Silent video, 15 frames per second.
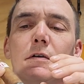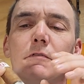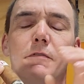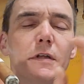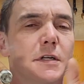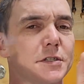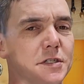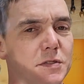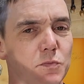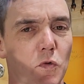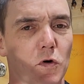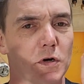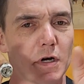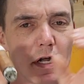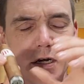Finish is
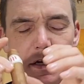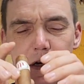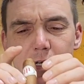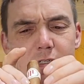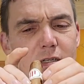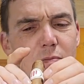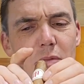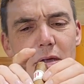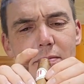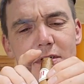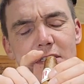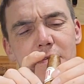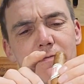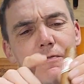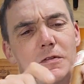more nuttiness and maybe
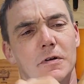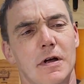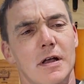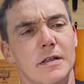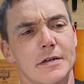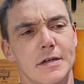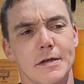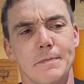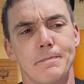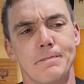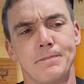some florality.